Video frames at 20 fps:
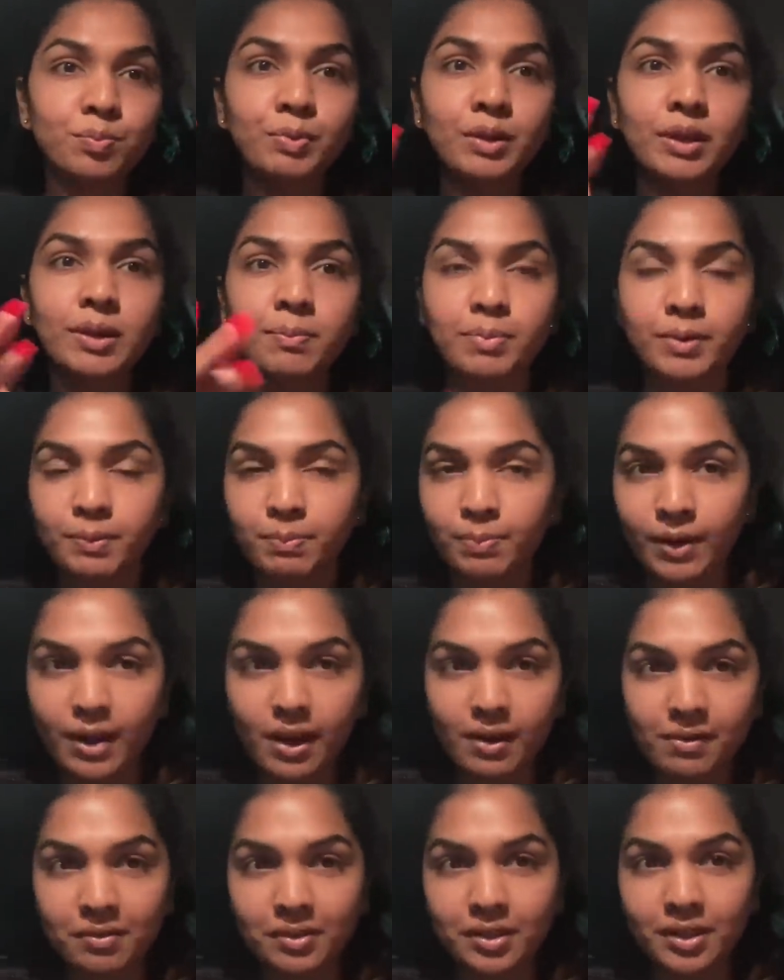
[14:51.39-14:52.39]
keep it
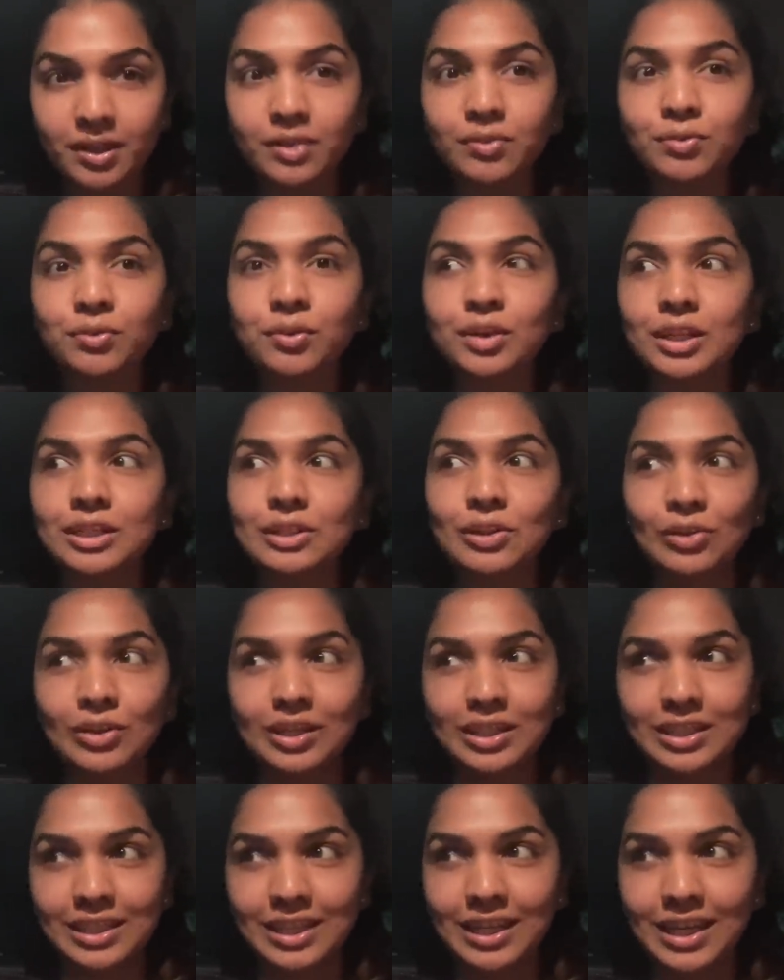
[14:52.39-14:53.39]
private for as long
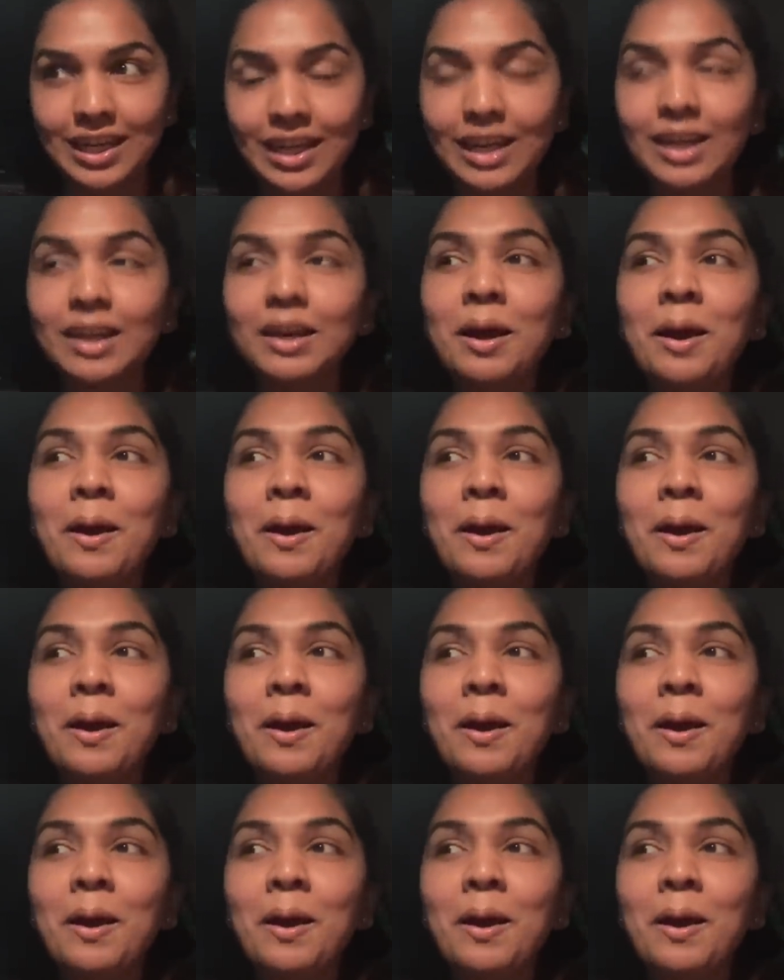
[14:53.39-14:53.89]
as I can.